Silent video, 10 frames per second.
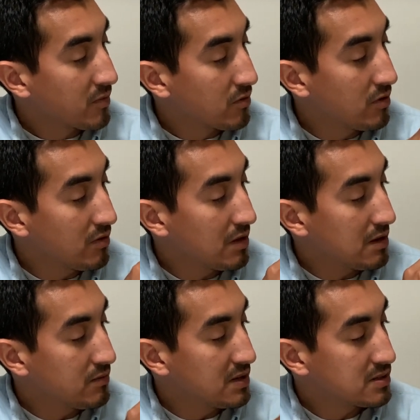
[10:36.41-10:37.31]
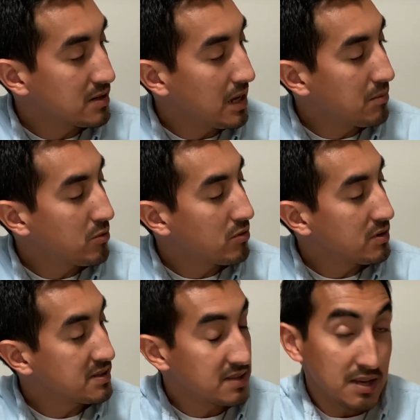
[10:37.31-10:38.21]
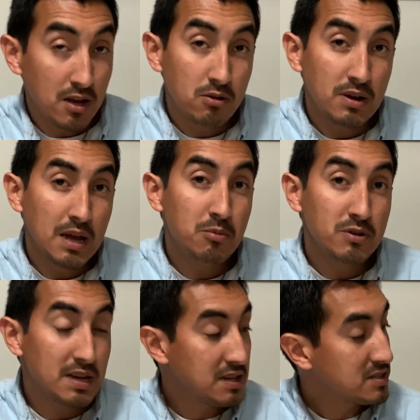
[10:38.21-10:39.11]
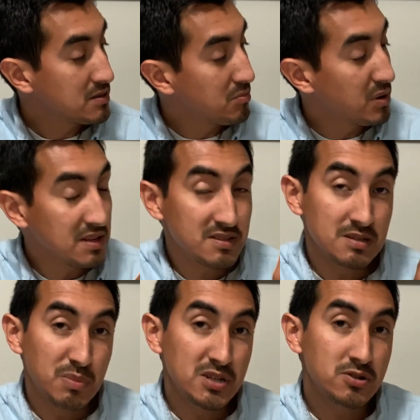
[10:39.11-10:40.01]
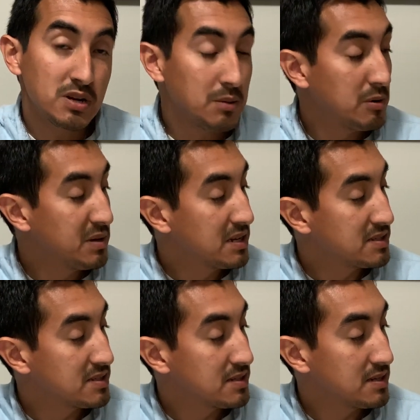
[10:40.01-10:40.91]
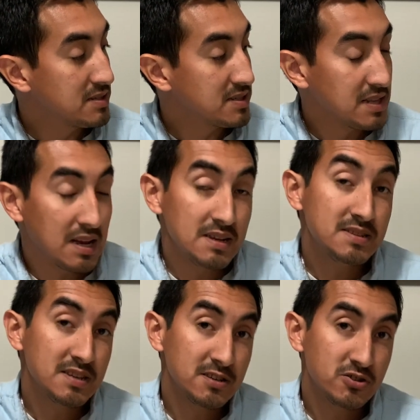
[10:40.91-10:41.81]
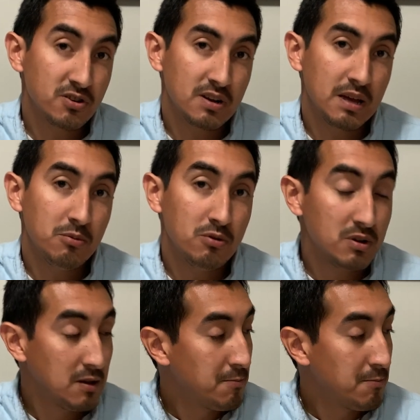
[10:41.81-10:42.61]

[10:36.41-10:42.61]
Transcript: See, this label is the yellow label, yes, but it's a special label because it's a Stan Lee signature label.